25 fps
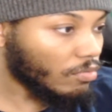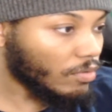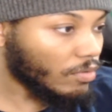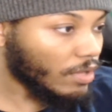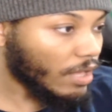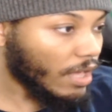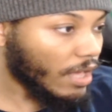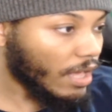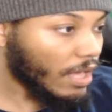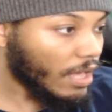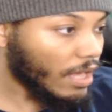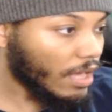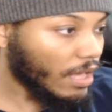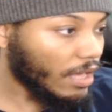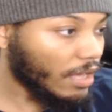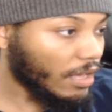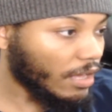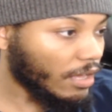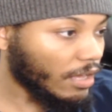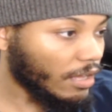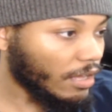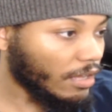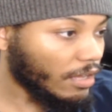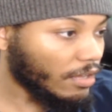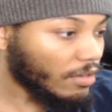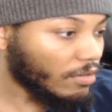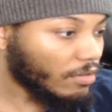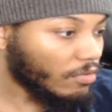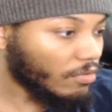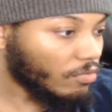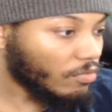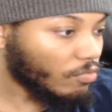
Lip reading: we had